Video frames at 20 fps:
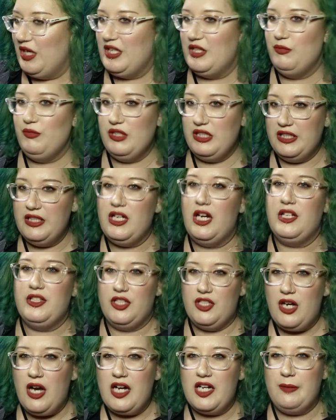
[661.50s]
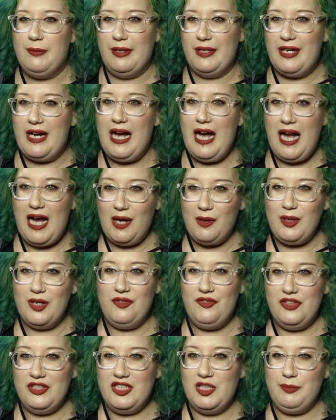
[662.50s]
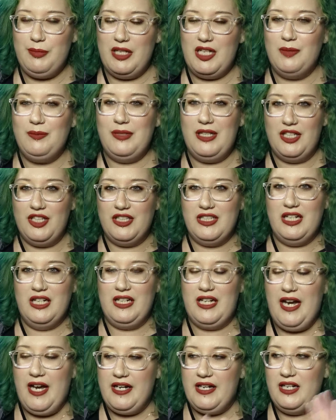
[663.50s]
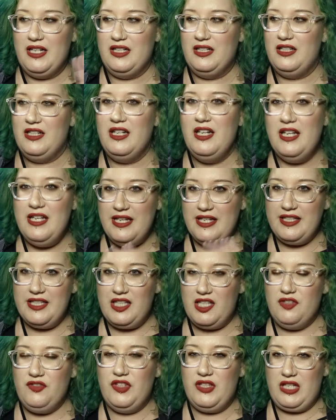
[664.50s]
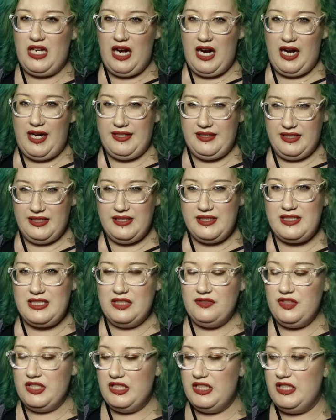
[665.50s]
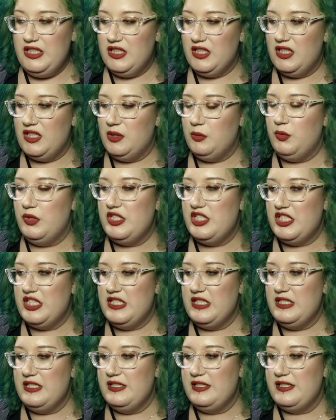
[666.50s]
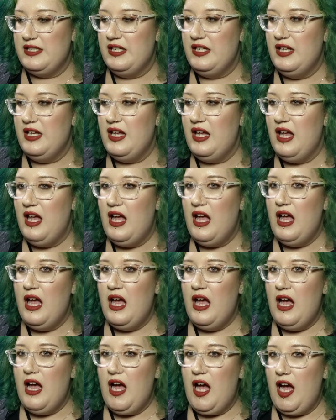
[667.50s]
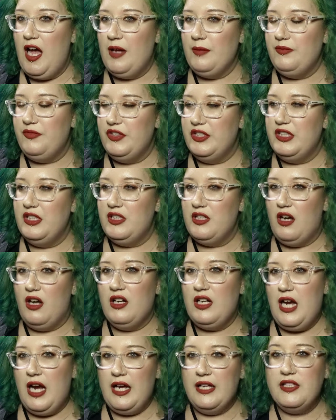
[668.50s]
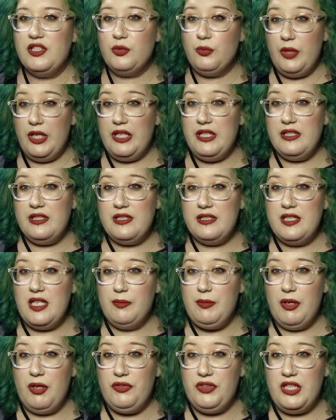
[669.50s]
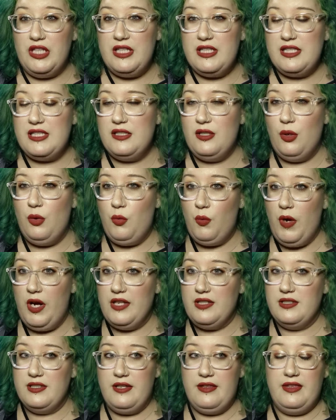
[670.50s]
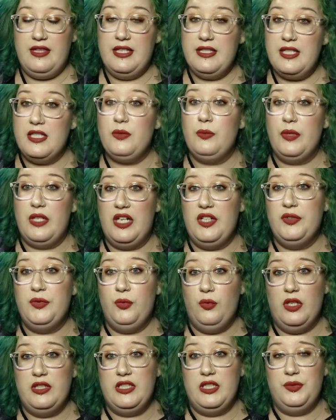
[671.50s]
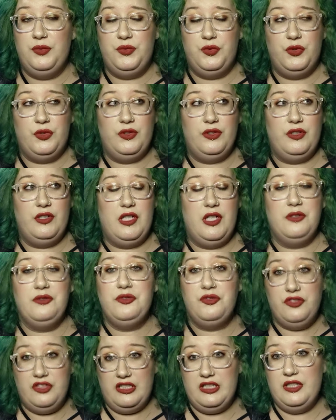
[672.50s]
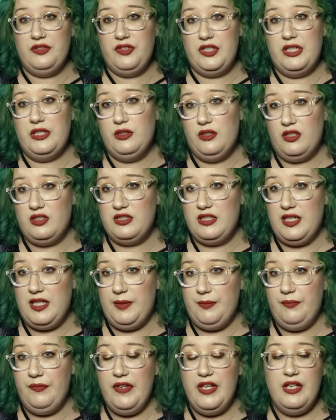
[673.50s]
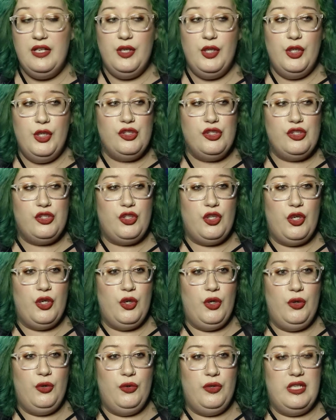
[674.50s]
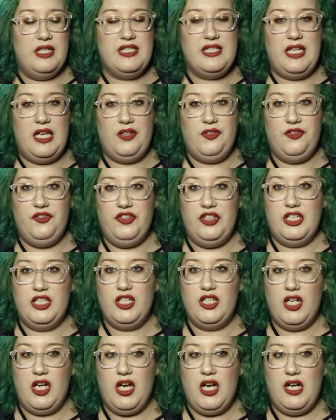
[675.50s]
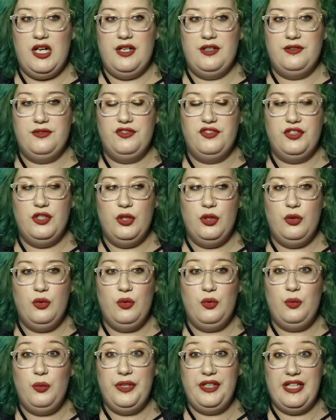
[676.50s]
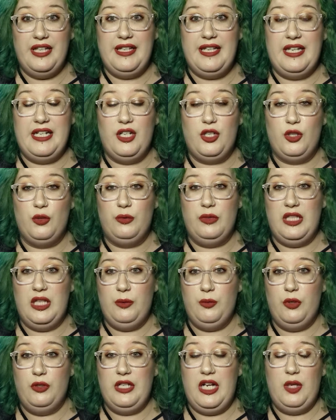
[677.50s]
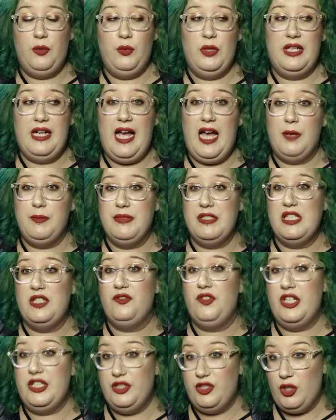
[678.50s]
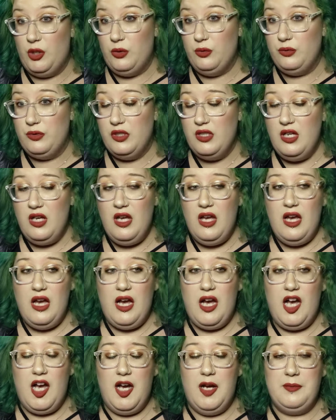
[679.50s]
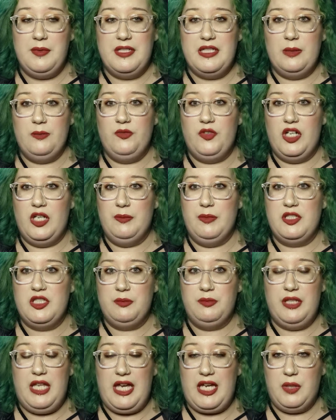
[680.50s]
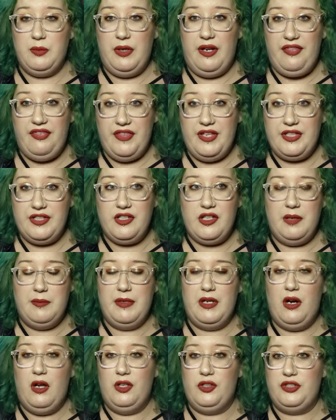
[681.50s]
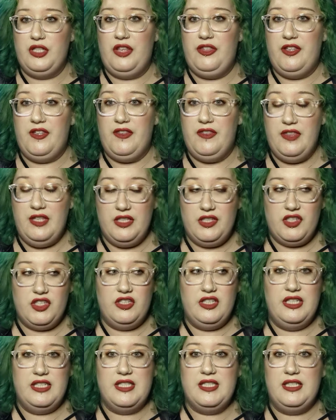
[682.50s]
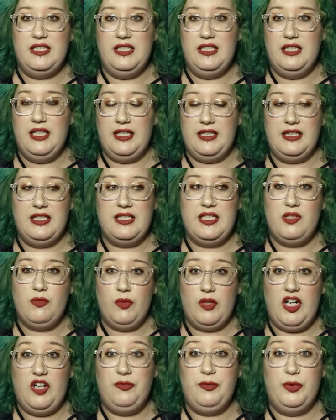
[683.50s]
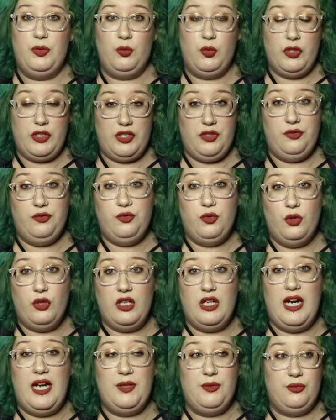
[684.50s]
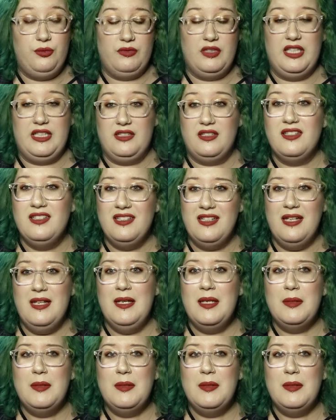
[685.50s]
where I really got to talk about how I feel about it, but I'm gonna kind of give you the highlights of it here, which is I'm feeling all kinds of ways about this. One, this is what I've wanted for a very, very long time. So it's that fear of will I get it or will I won't, and what happens if I don't. Because um, I'm very much a black and white thinker. I'm an all or nothing thinker. It's the like this is what I've been working for. I like